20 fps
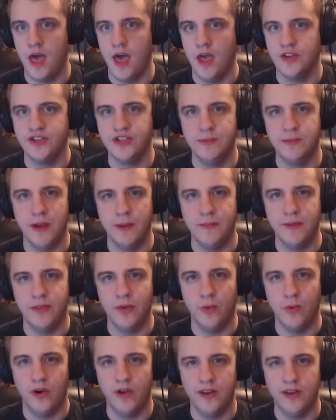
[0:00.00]
She might be the
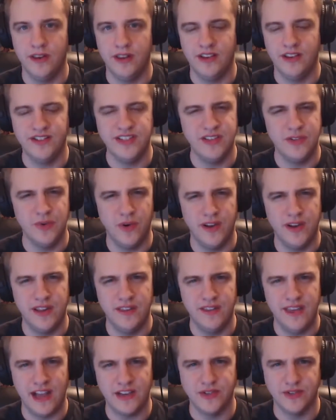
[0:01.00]
one. Is she the one in
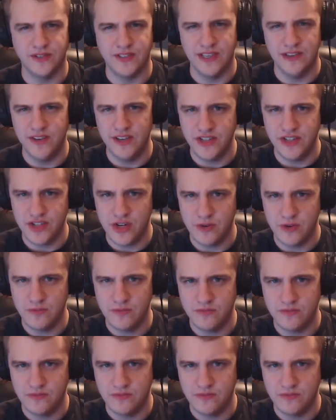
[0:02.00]
the actual TV show?